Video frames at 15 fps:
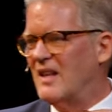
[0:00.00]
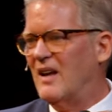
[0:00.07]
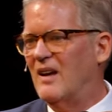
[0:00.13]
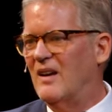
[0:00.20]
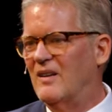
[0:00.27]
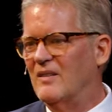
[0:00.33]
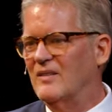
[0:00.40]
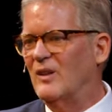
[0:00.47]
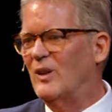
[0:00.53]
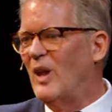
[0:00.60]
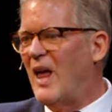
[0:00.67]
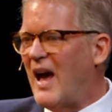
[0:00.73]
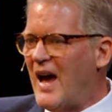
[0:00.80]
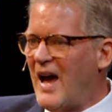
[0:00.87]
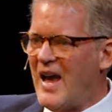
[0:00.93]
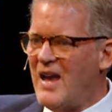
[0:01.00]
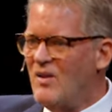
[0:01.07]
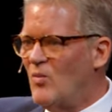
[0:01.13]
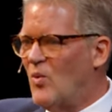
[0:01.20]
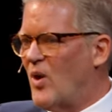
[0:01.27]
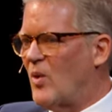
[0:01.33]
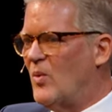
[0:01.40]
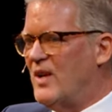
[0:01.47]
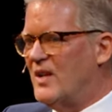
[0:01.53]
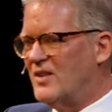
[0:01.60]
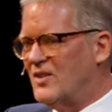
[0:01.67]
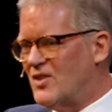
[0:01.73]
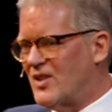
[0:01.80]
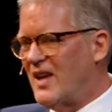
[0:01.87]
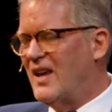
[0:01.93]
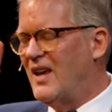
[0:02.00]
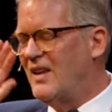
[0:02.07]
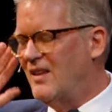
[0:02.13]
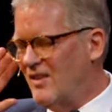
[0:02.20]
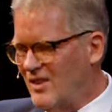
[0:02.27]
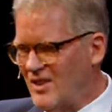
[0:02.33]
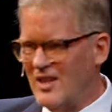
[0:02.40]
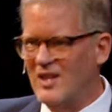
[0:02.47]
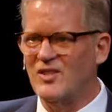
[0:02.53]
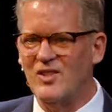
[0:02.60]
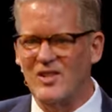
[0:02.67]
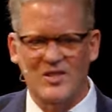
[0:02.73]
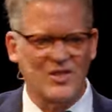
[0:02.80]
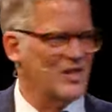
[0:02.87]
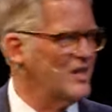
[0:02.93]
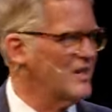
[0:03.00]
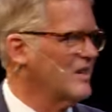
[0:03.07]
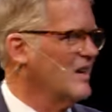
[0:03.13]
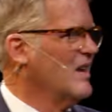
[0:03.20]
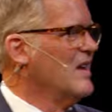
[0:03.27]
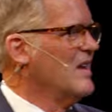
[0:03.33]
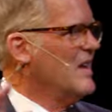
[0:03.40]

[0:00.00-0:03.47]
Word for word: uh, line where we can say, this is it,